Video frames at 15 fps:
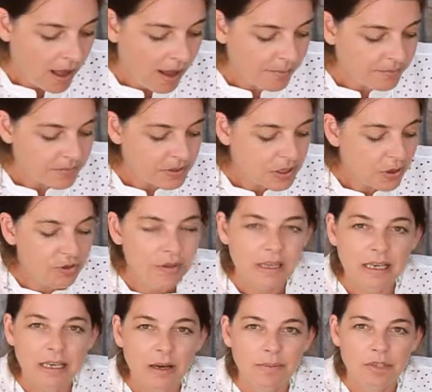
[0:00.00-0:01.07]
Um, so,
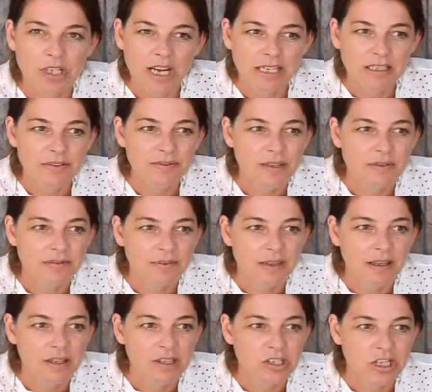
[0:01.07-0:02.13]
the objectives of
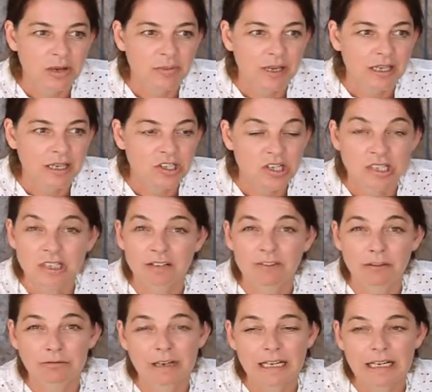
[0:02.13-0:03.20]
the GEMI initiative
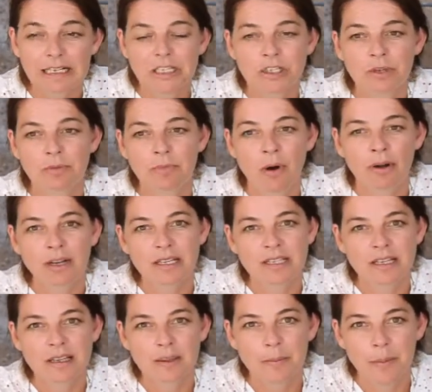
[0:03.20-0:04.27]
are really to
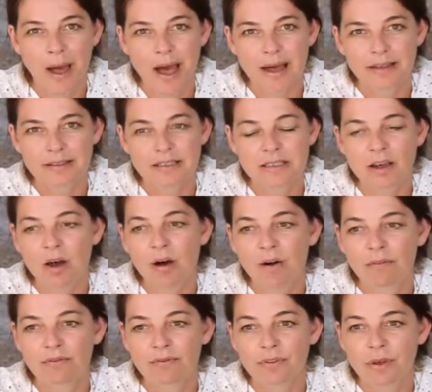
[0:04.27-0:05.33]
monitor the parts
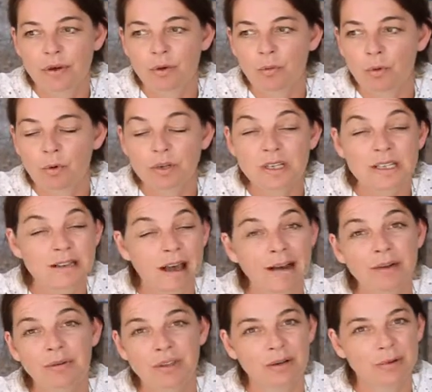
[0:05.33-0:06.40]
of the water
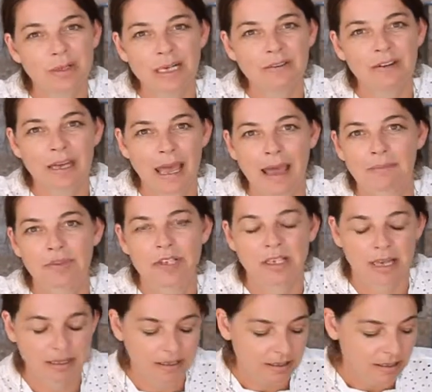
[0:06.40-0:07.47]
cycle that were never
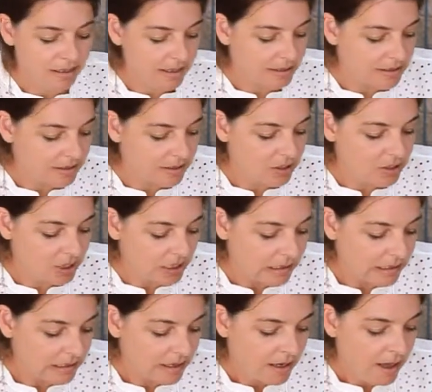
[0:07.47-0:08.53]
captured under the
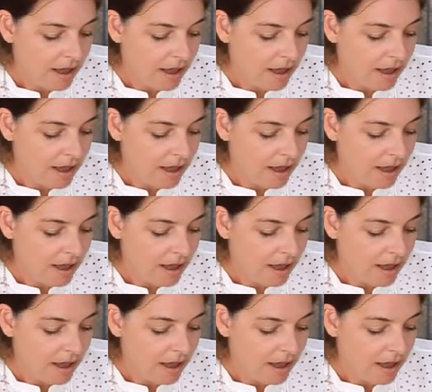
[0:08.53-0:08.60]
SDGs.